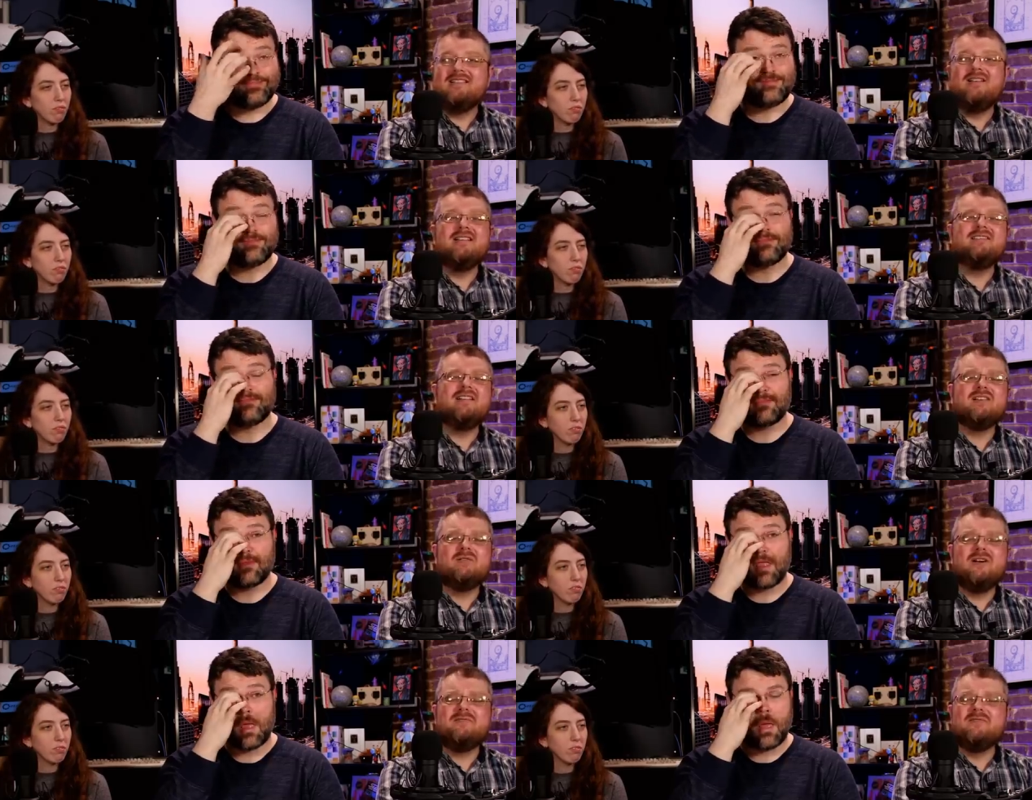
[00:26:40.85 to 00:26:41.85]
Speaker 1: no, let's not
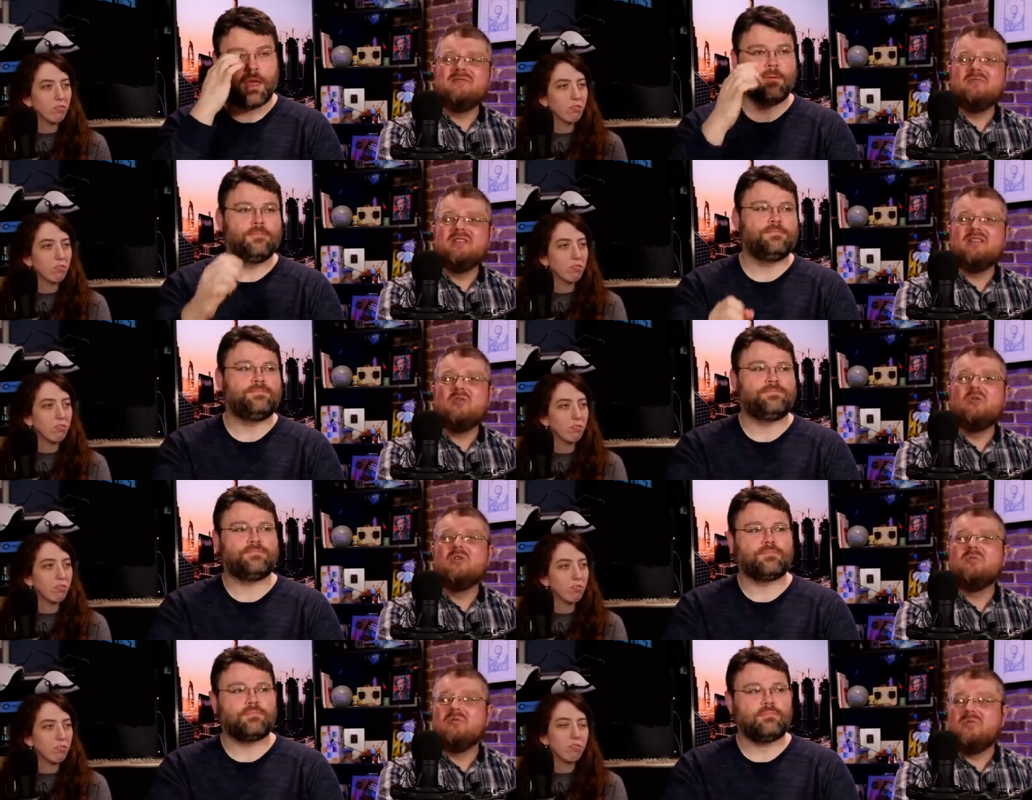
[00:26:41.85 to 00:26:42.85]
go after the really
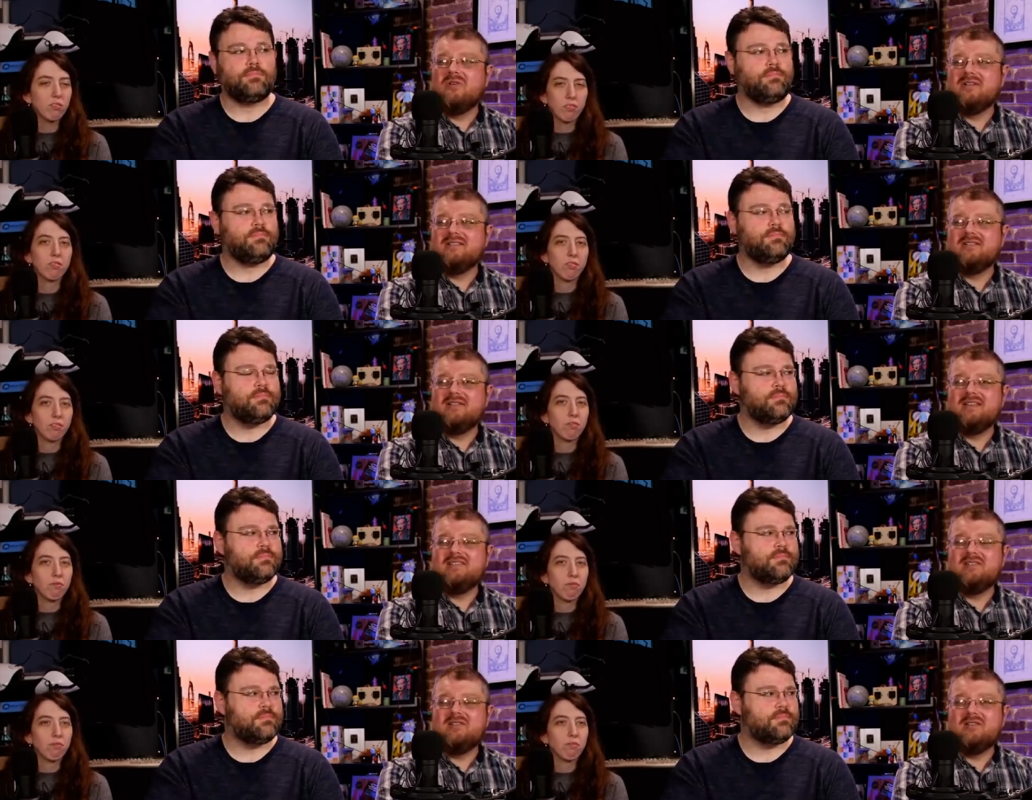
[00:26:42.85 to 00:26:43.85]
horrible ones that are
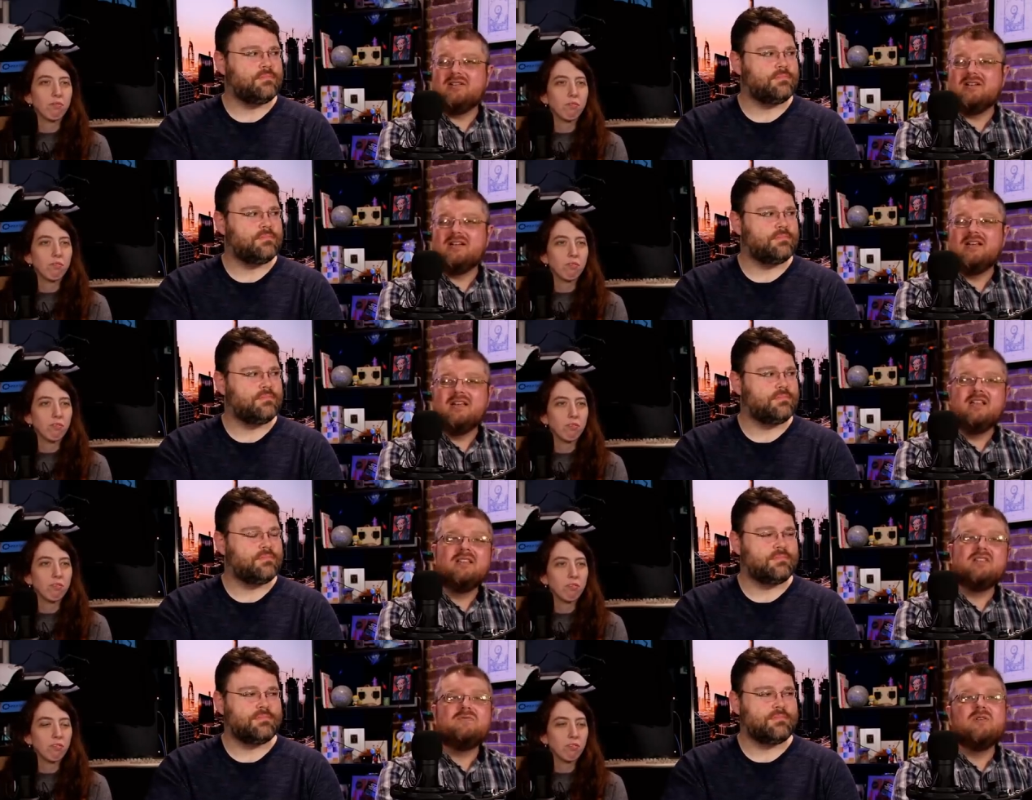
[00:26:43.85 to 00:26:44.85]
easy to cure
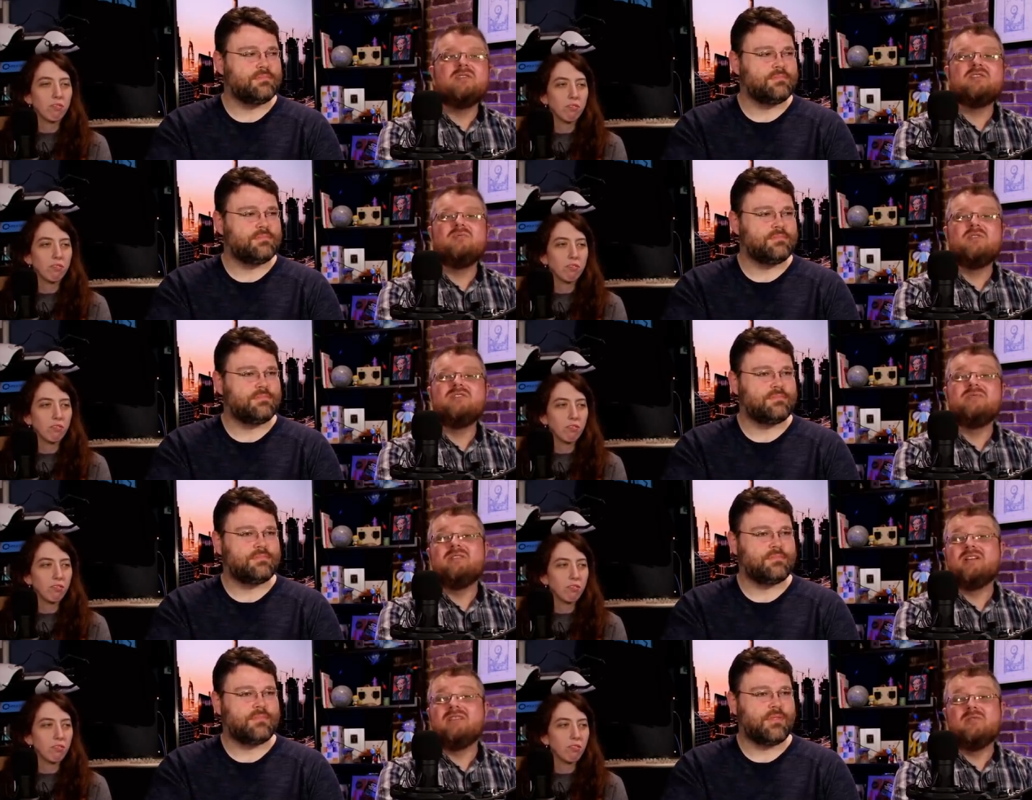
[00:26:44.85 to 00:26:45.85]
let's focus on ones that we
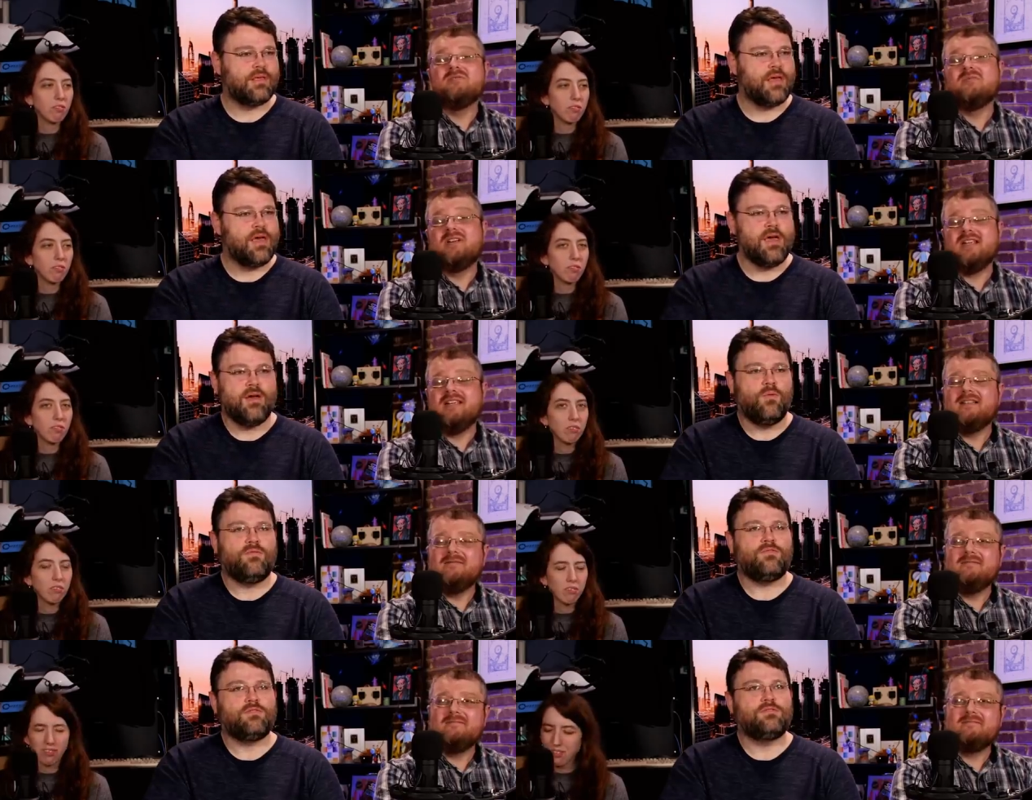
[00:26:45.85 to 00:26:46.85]
can make the most money.
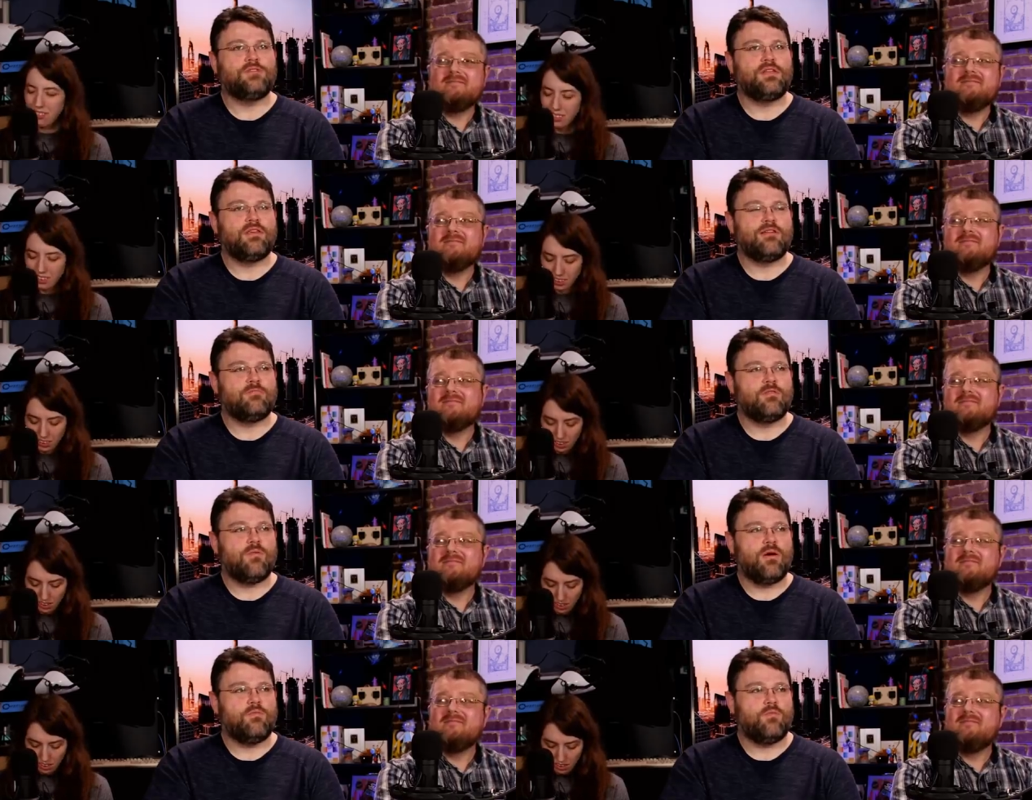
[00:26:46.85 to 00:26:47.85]
Speaker 2: Well, if we're doing gene therapy,
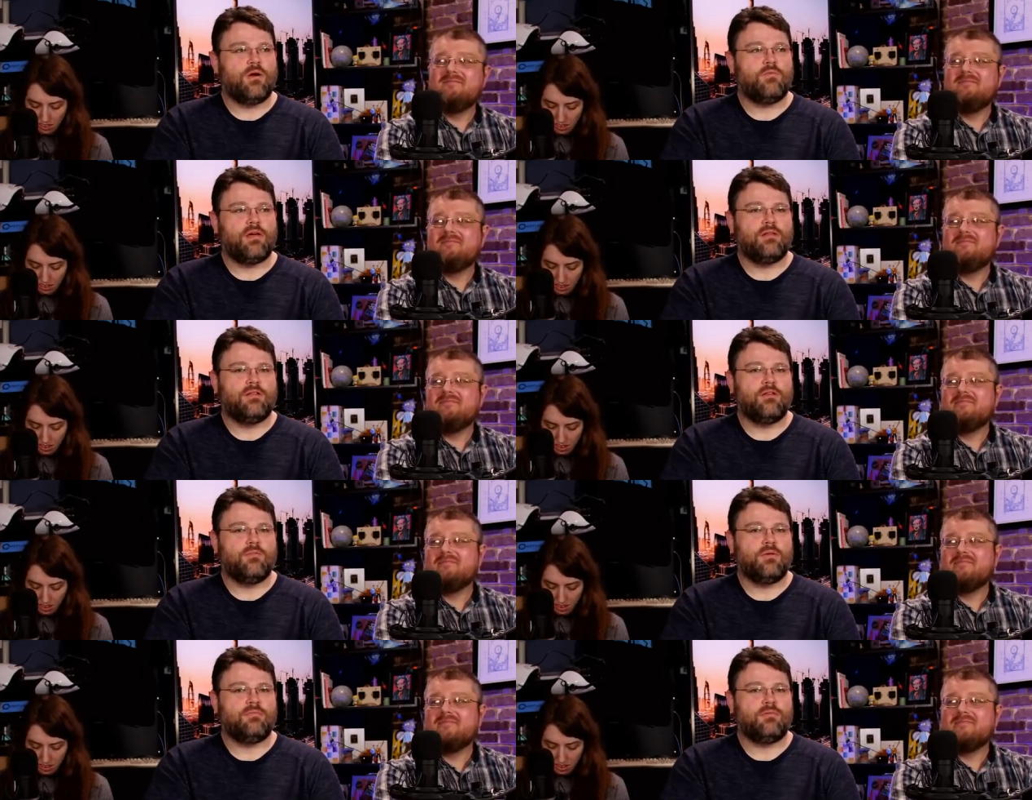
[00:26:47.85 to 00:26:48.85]
why, why, and you know,
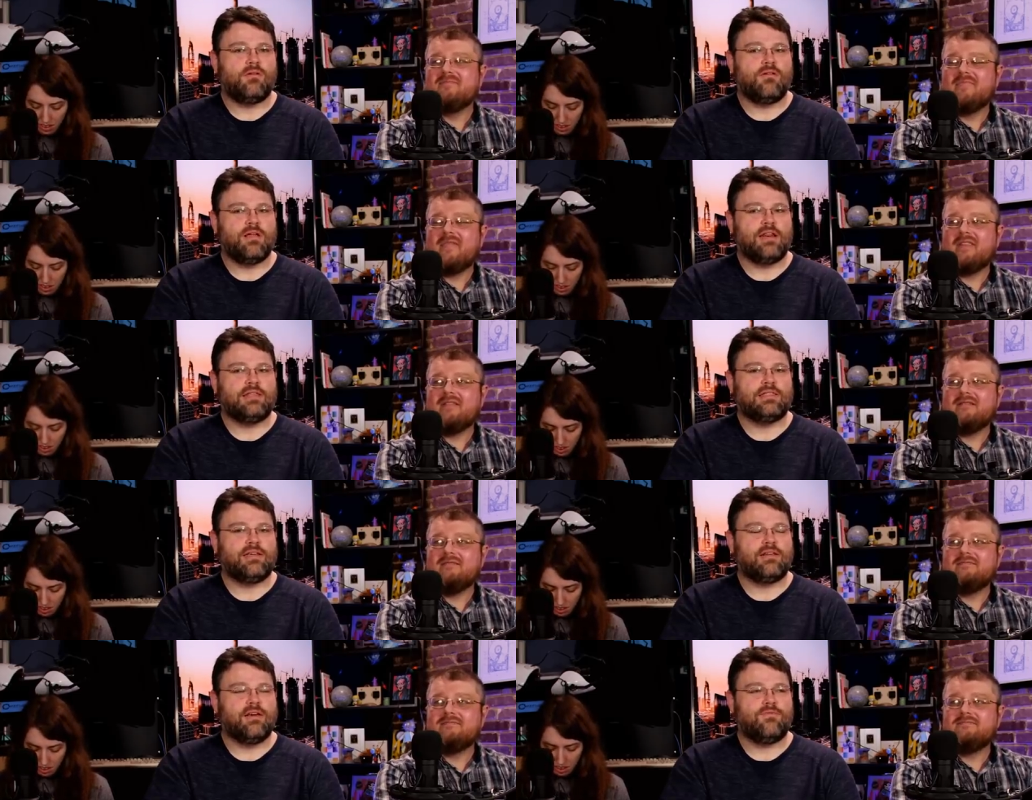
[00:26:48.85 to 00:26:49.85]
people aren't getting
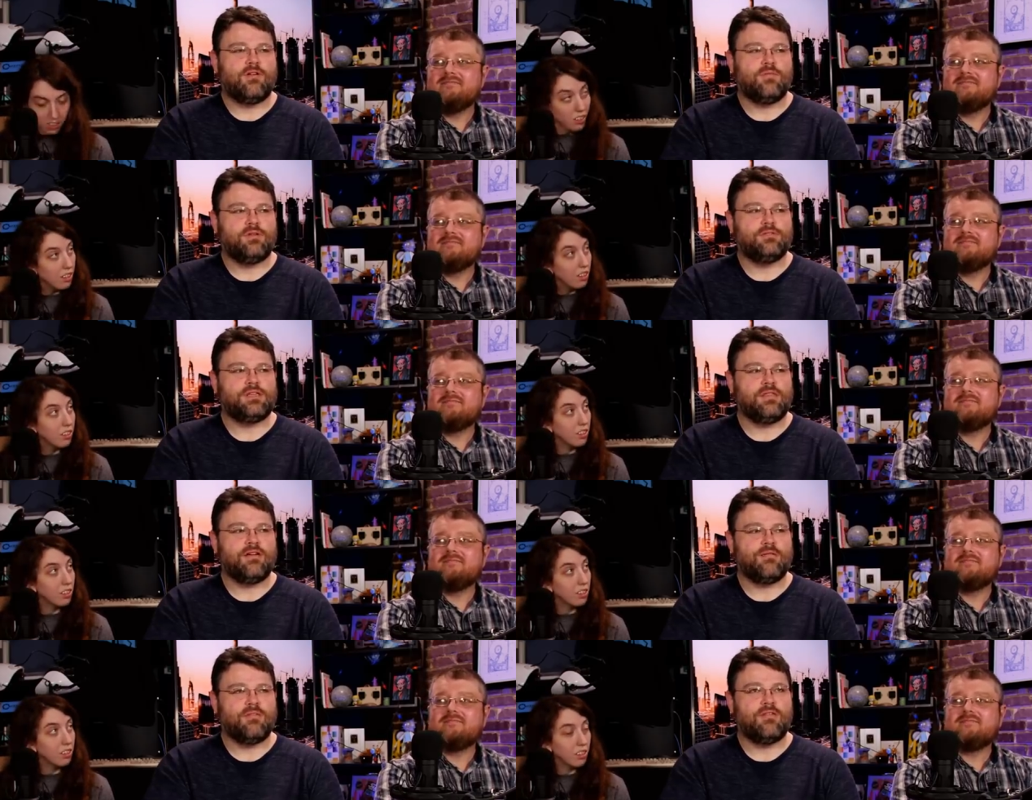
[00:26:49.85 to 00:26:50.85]
sick enough. Why don't we do gene
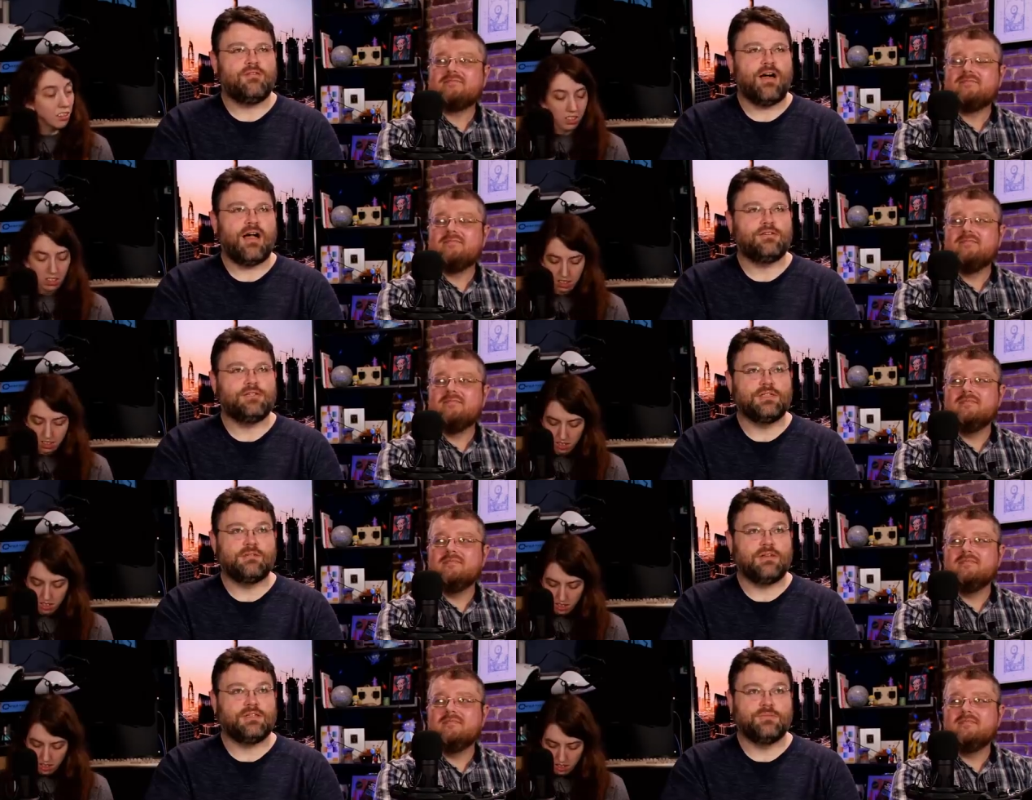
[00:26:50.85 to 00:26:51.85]
therapy on the viruses
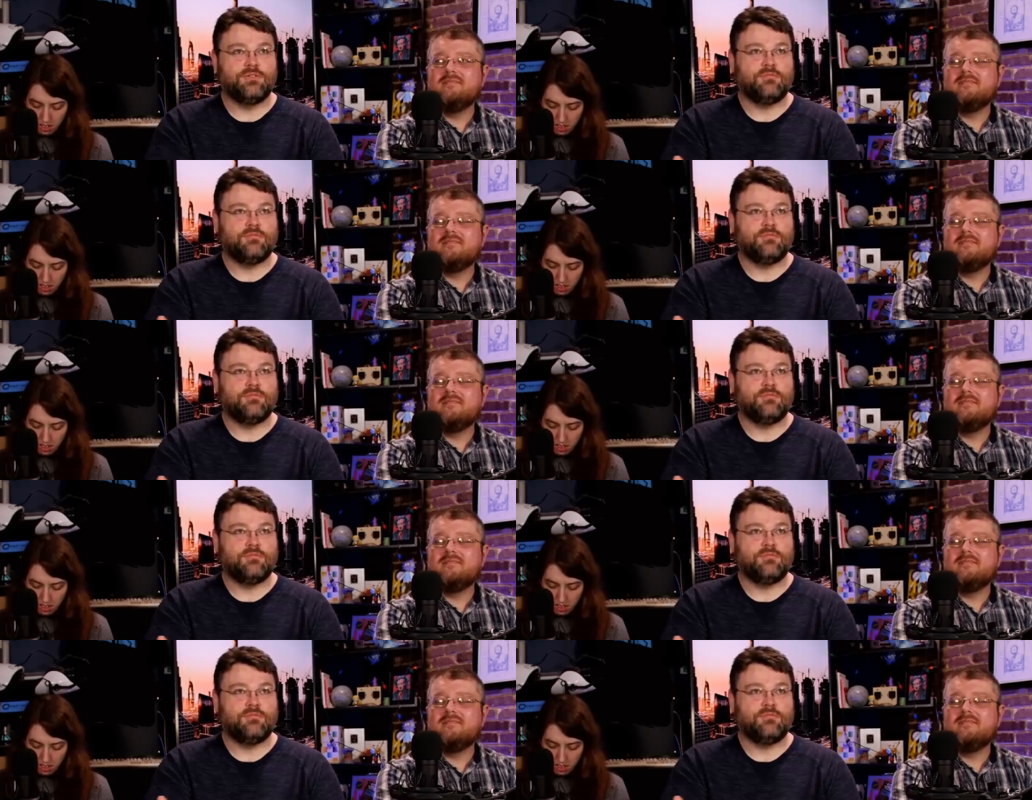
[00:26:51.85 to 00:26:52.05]
and make some